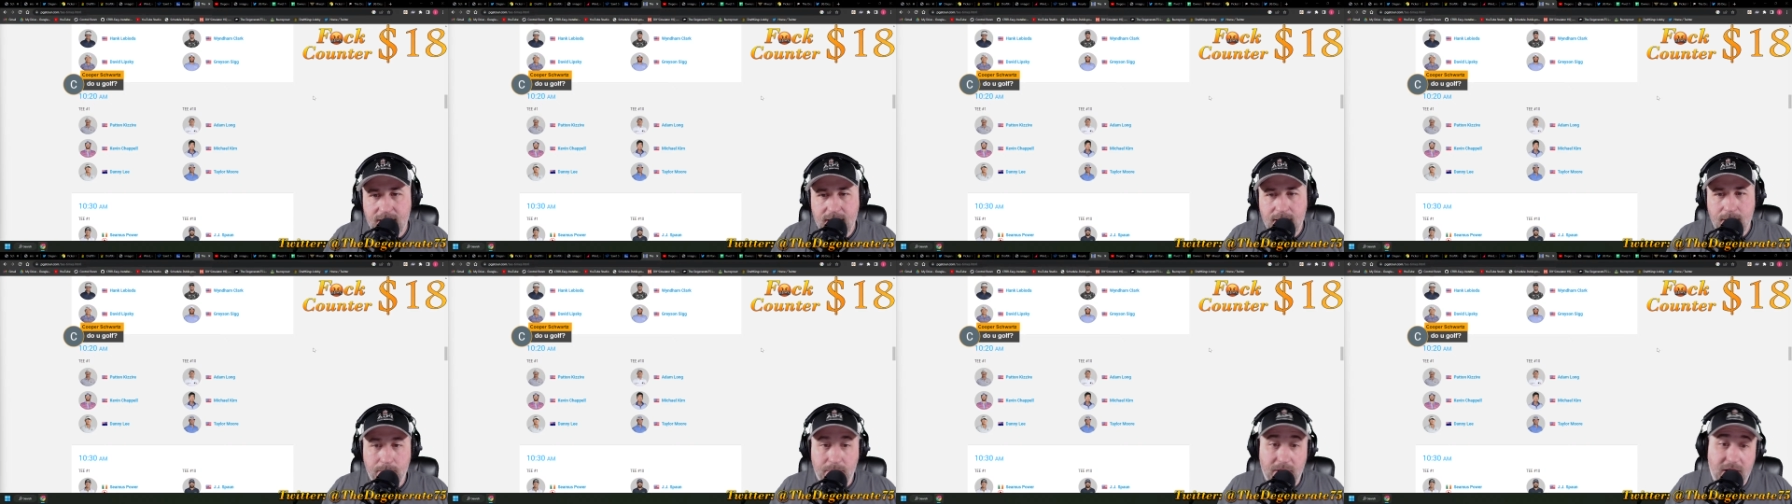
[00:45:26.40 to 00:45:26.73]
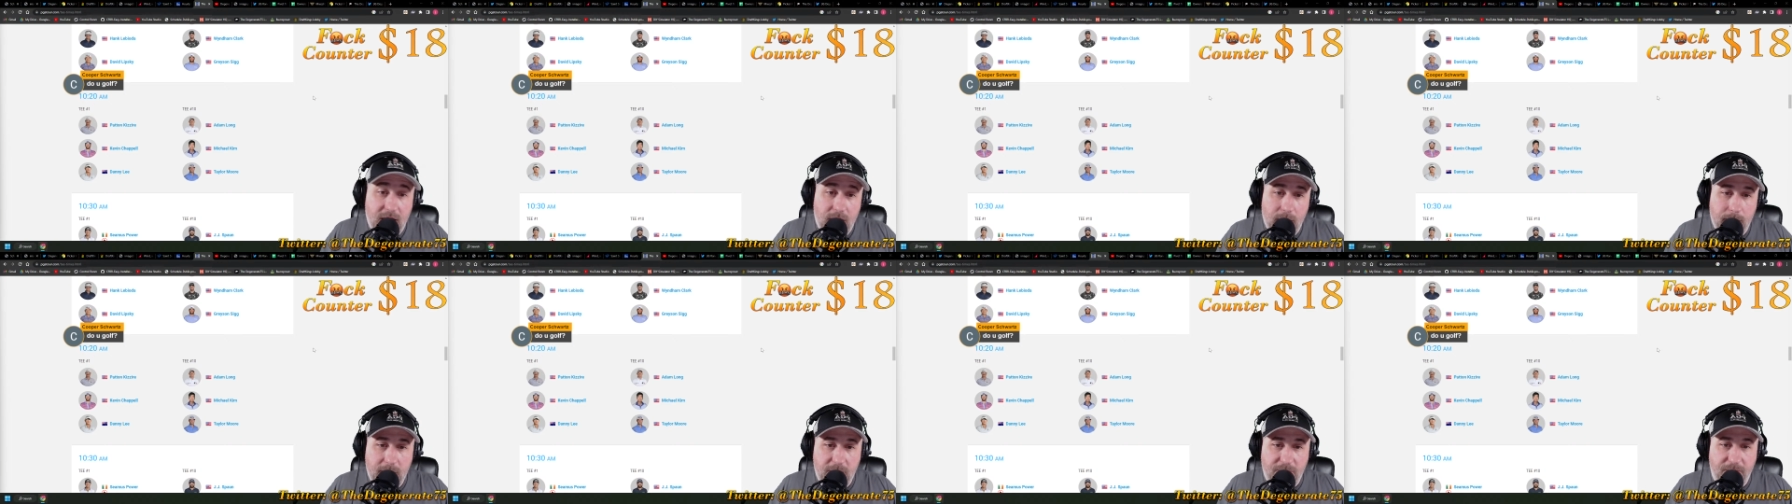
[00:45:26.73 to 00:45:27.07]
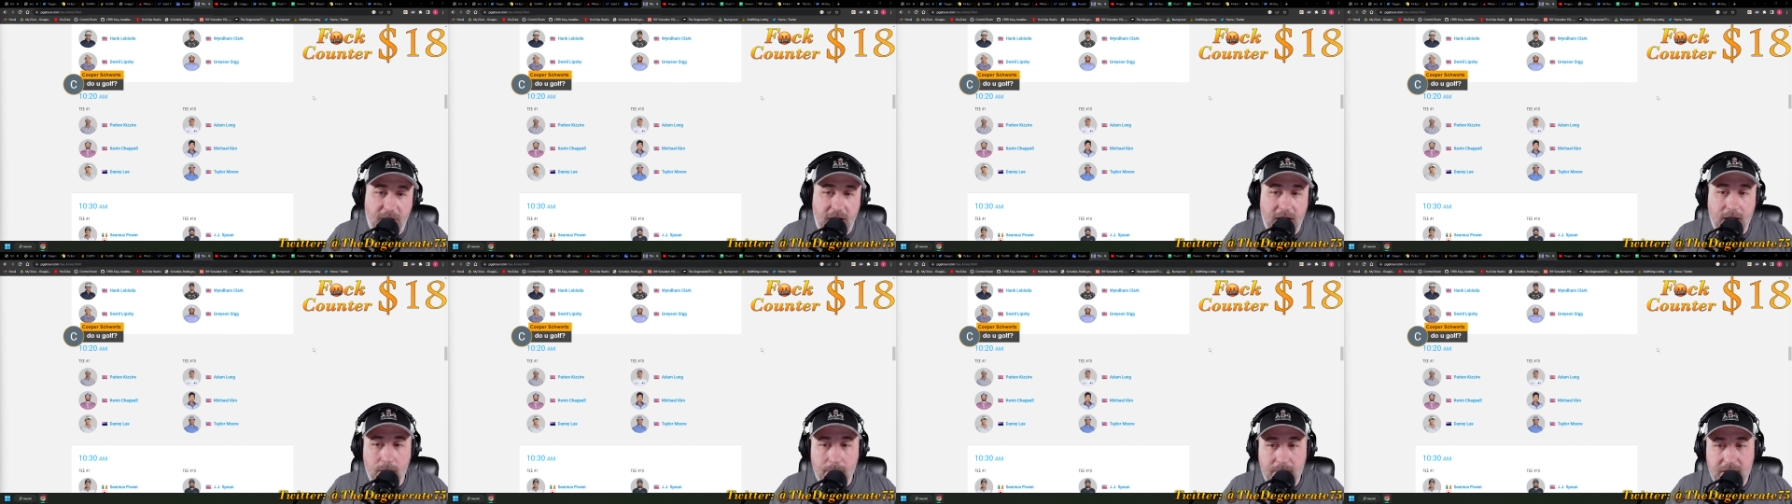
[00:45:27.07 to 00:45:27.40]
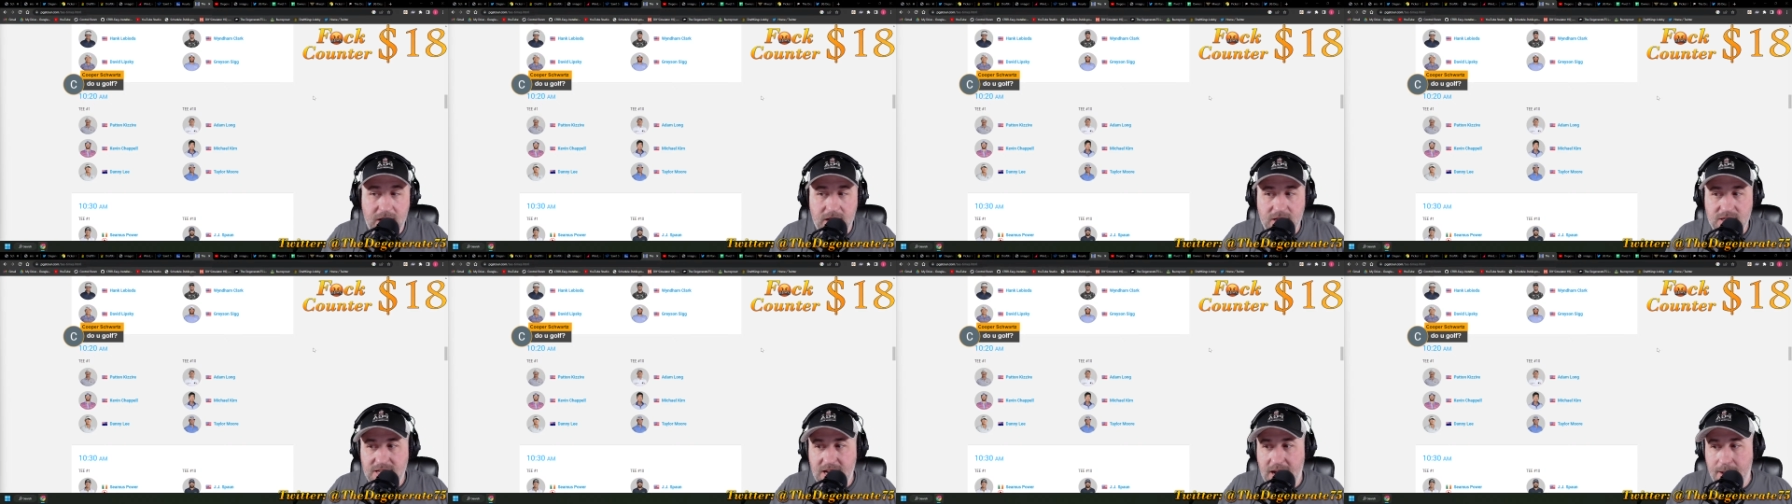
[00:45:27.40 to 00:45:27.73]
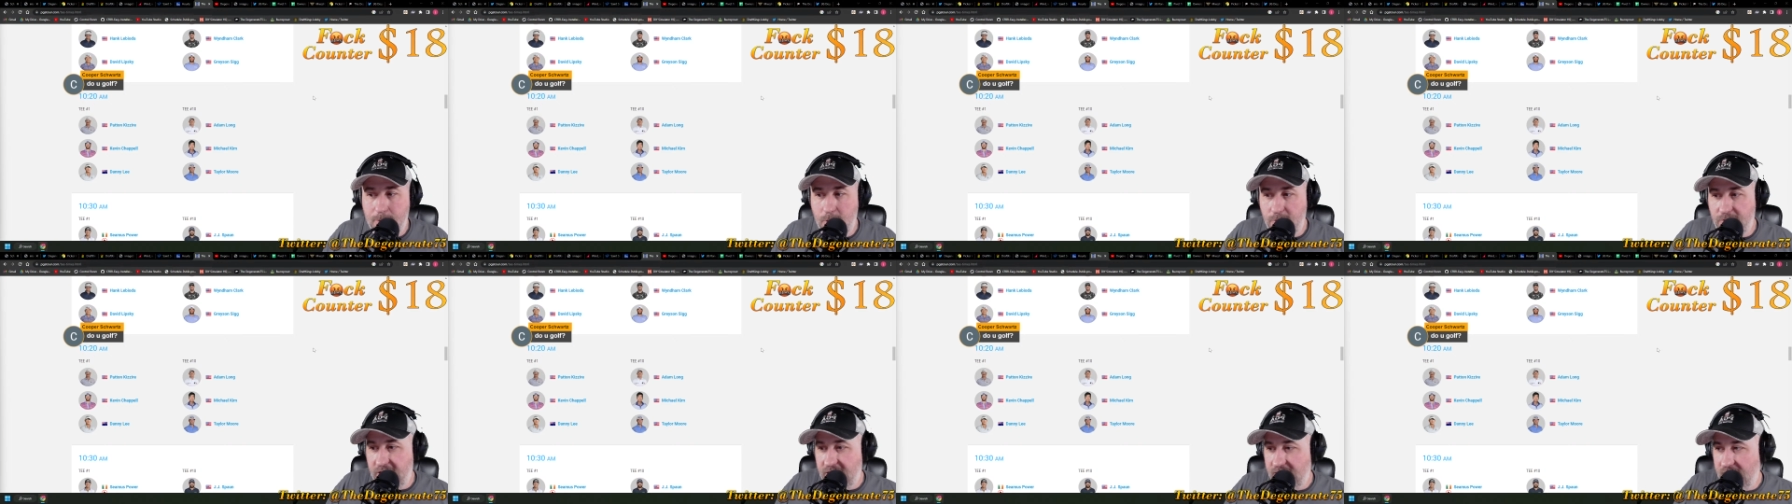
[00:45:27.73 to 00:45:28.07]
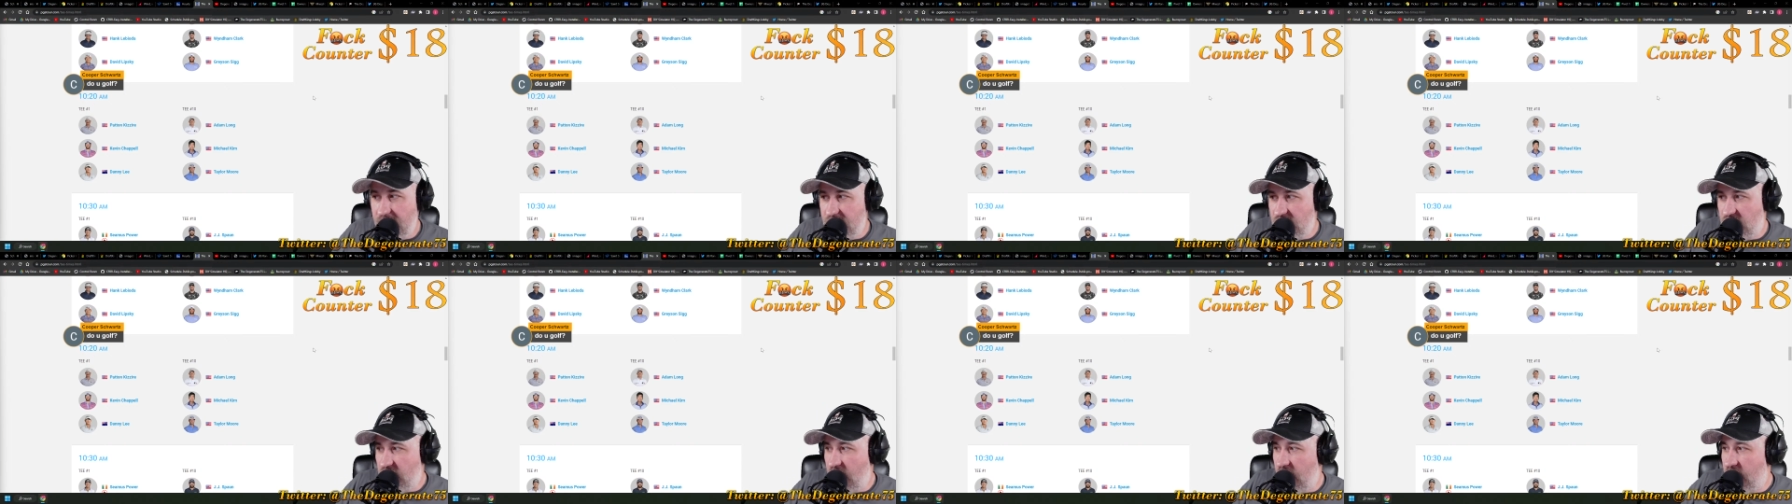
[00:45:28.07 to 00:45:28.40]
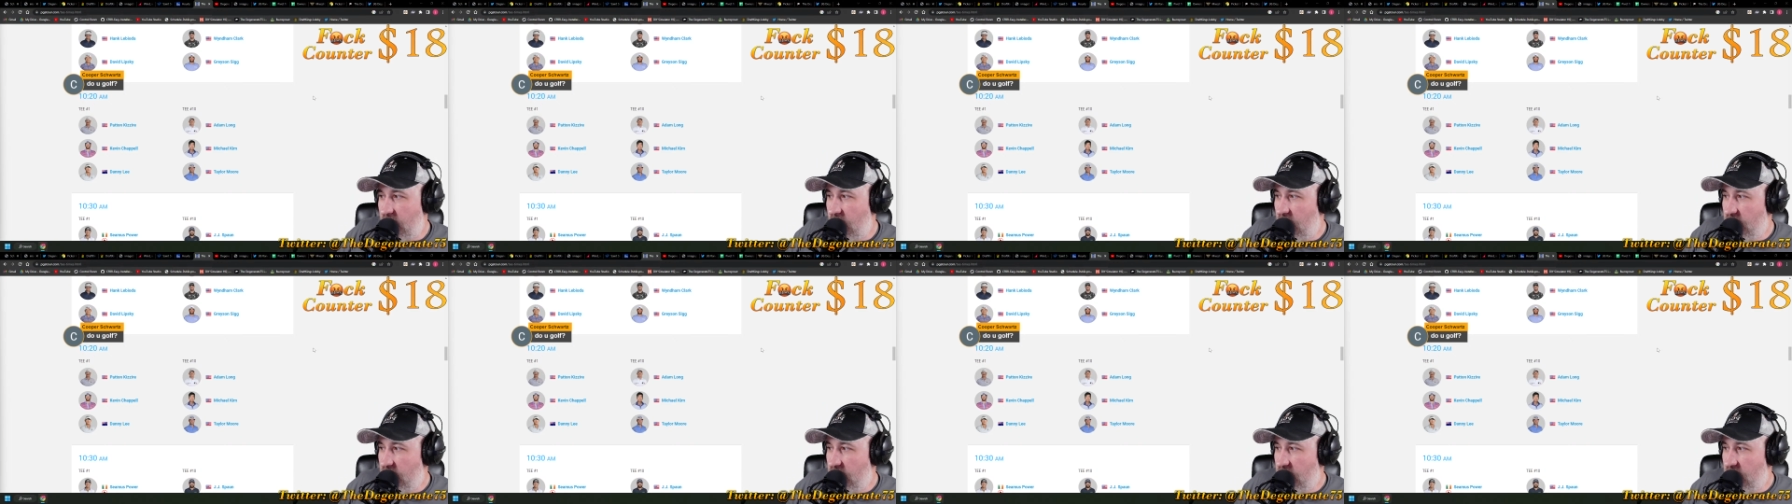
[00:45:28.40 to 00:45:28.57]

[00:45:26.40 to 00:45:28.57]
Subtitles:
but it'll be fun. It'll be a good time. Hopefully I can get John